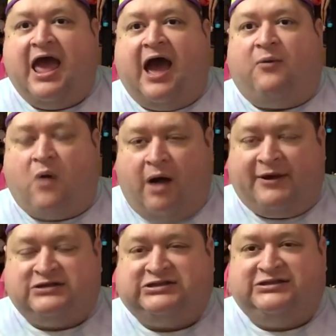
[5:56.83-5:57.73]
At
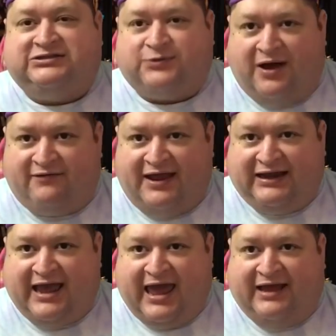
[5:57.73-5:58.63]
Walmart, she's
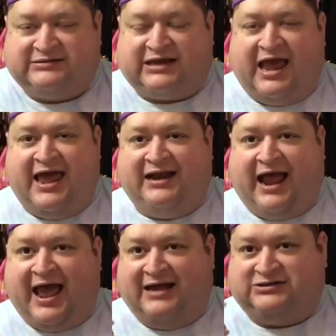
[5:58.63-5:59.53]
$12.88, and
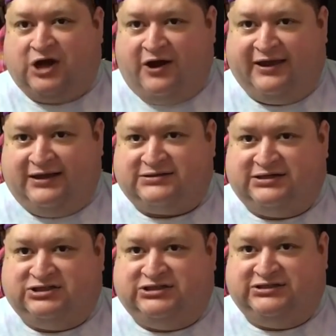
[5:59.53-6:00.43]
at Target,
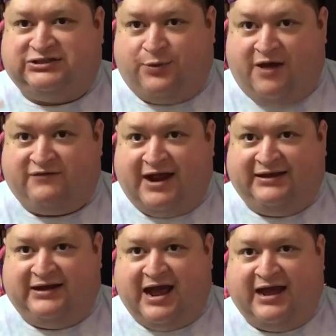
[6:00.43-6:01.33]
she's
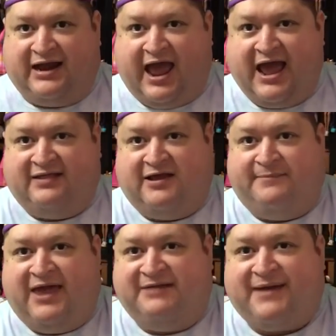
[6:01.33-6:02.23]
$12.99, and they're
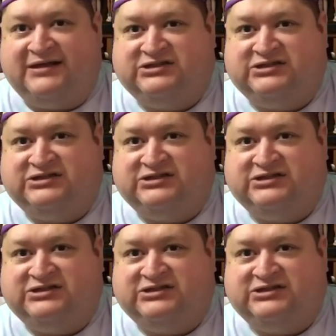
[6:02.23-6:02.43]
made by